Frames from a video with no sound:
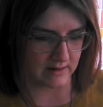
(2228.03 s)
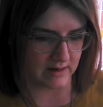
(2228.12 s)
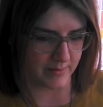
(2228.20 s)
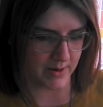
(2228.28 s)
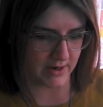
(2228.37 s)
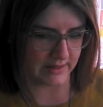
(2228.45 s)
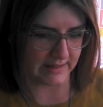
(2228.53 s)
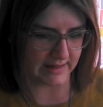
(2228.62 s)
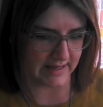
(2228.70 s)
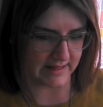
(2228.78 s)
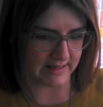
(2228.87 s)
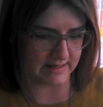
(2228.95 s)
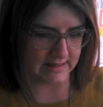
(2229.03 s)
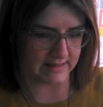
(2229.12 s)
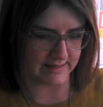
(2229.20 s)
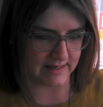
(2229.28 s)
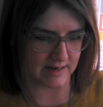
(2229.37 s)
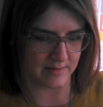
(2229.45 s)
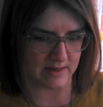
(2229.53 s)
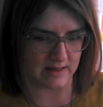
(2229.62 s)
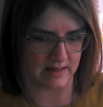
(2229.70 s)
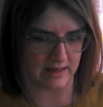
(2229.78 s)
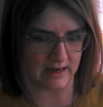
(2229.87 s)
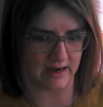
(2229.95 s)
Apparently, like, this is gonna be
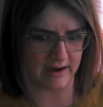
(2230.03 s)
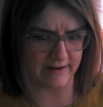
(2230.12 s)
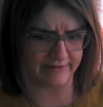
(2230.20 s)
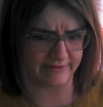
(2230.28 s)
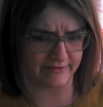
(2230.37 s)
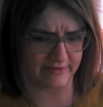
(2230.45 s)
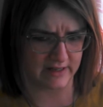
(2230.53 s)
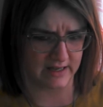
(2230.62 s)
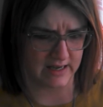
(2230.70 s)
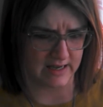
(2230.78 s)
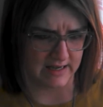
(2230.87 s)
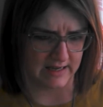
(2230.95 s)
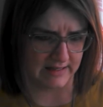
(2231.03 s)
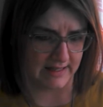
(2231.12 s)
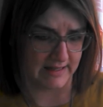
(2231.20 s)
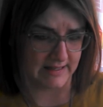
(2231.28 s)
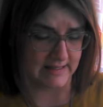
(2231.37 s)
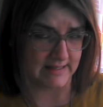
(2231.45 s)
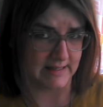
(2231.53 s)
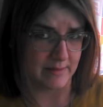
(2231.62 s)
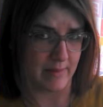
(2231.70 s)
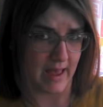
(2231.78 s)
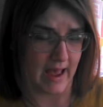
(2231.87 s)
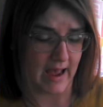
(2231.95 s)
the cuff and like this is the
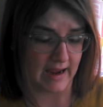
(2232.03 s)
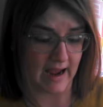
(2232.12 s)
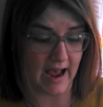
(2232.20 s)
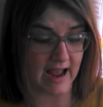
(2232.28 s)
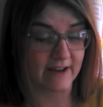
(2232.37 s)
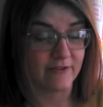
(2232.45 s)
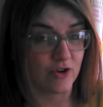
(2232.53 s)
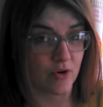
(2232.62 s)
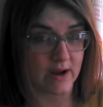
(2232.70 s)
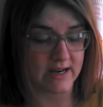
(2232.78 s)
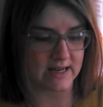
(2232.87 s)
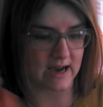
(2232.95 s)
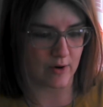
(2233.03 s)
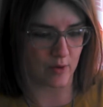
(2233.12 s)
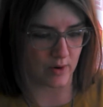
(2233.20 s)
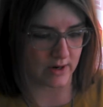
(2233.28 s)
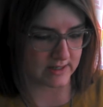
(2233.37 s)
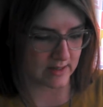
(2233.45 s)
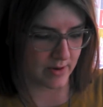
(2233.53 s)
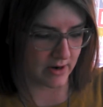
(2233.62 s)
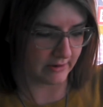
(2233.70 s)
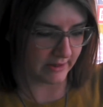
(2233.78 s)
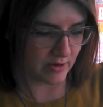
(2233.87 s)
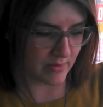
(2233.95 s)
back. I have no idea how it works.
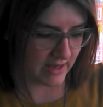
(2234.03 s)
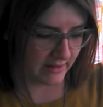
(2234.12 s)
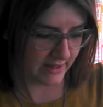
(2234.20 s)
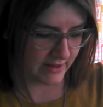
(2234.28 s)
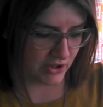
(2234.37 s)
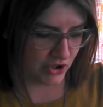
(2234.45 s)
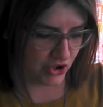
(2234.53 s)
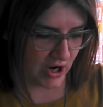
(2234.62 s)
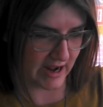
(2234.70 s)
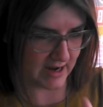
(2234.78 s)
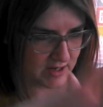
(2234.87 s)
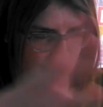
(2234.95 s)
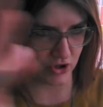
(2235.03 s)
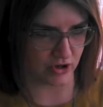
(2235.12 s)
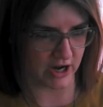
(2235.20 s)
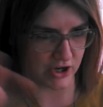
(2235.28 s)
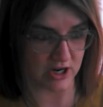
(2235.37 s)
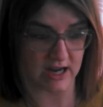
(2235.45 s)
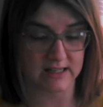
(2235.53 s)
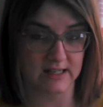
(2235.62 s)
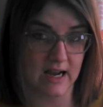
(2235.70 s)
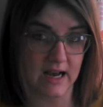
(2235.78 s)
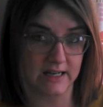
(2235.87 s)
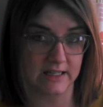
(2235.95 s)
Apparently you make like this giant strange
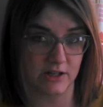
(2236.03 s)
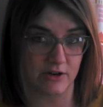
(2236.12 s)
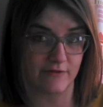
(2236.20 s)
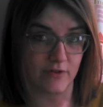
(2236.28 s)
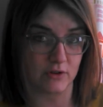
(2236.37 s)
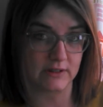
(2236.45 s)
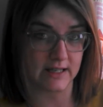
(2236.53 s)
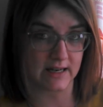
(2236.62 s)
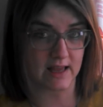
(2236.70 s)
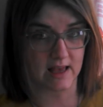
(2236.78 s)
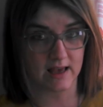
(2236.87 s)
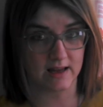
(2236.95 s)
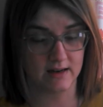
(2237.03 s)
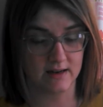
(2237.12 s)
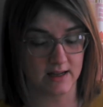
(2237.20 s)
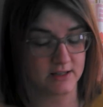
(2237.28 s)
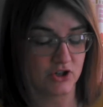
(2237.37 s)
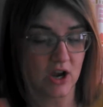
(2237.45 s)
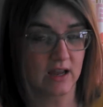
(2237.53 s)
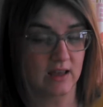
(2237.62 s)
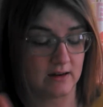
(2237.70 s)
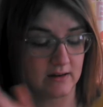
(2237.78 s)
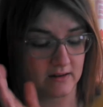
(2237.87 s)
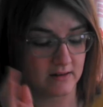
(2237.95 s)
hexagon and then you fold it and it's a
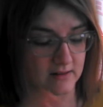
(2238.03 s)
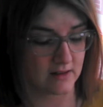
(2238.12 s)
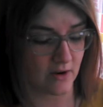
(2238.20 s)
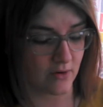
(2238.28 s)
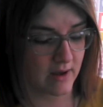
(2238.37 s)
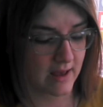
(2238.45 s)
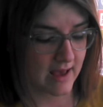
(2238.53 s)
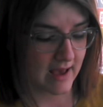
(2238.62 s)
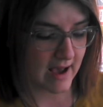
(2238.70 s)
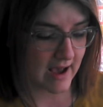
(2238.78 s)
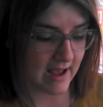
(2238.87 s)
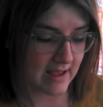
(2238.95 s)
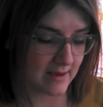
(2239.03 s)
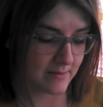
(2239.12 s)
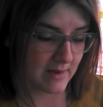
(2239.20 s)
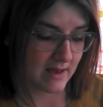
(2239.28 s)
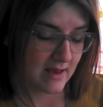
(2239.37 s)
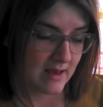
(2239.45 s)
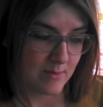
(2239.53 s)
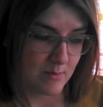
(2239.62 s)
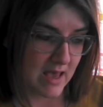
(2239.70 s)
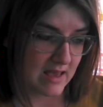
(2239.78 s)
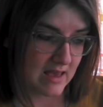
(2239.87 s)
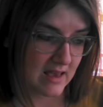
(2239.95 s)
jacket. So I am
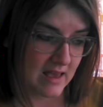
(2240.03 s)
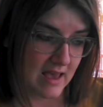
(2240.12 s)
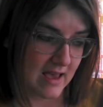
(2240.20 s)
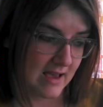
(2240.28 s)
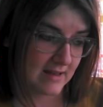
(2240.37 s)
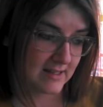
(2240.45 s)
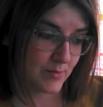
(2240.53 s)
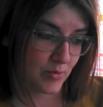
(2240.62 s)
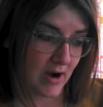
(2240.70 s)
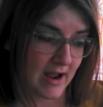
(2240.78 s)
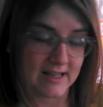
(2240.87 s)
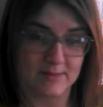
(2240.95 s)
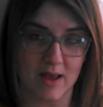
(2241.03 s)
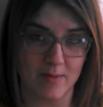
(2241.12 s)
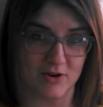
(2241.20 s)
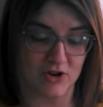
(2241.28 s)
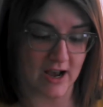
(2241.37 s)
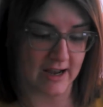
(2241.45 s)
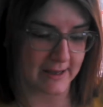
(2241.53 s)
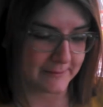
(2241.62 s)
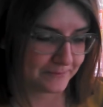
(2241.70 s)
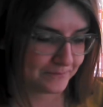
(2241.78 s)
making a surprise baby jacket.